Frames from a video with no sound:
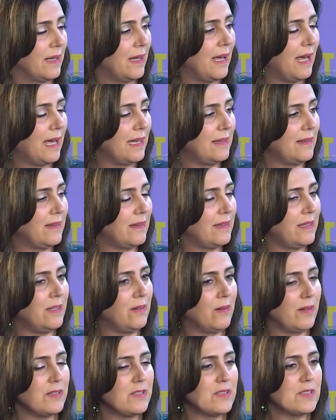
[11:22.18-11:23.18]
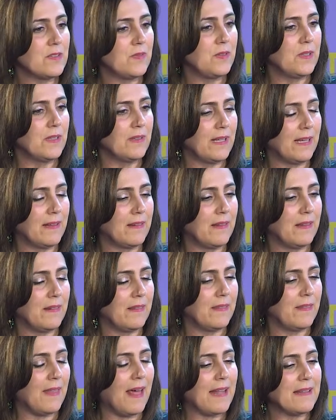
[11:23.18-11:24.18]
And, you know, I just feel like
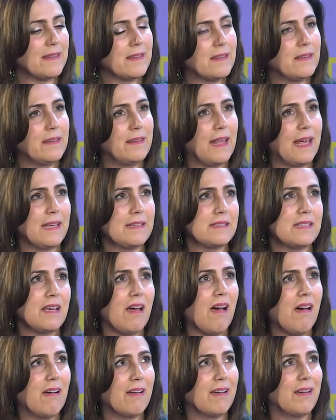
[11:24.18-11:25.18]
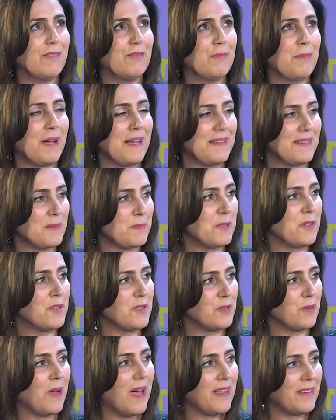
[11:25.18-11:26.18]
that tug of my
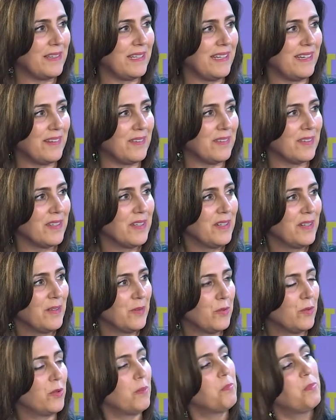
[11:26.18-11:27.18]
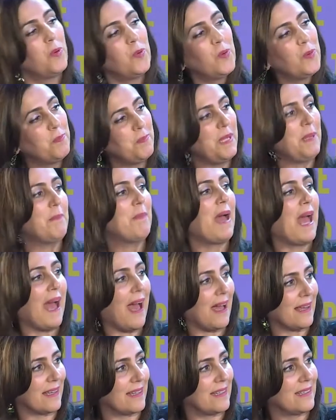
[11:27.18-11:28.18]
spirituality has sort of pulled me
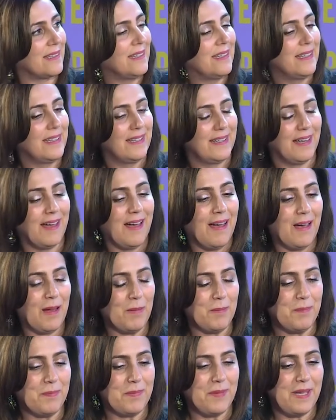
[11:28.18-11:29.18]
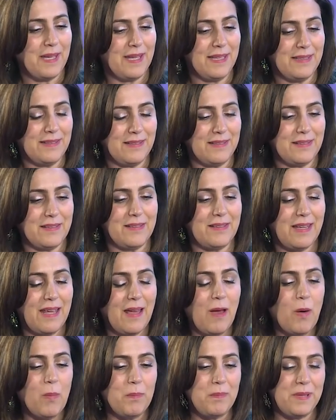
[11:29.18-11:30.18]
back and
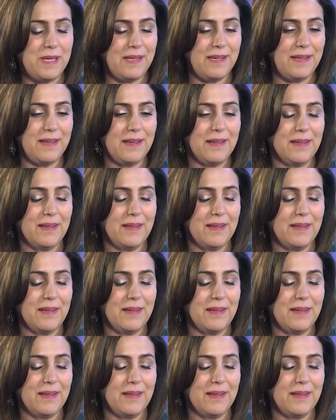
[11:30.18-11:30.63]
helped me,